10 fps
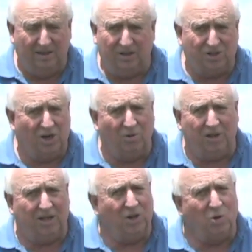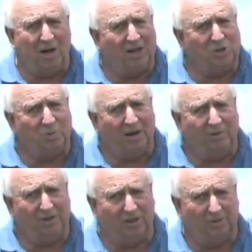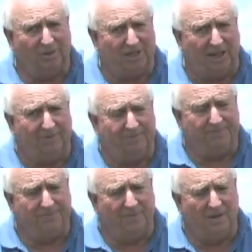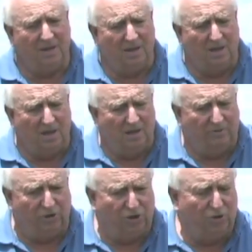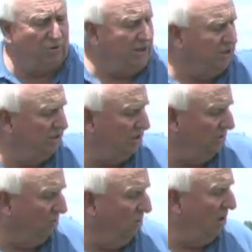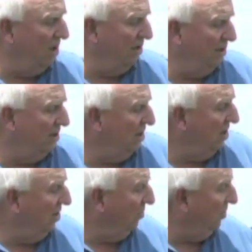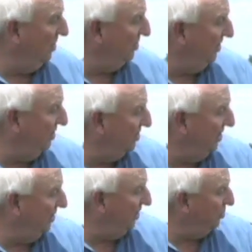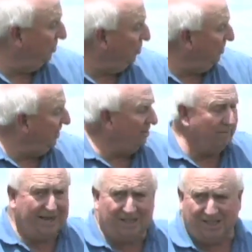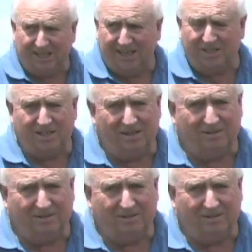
there's no need to go out and spray it with a herbicide for two reasons. One, once these seeds, these will go ahead and make seeds,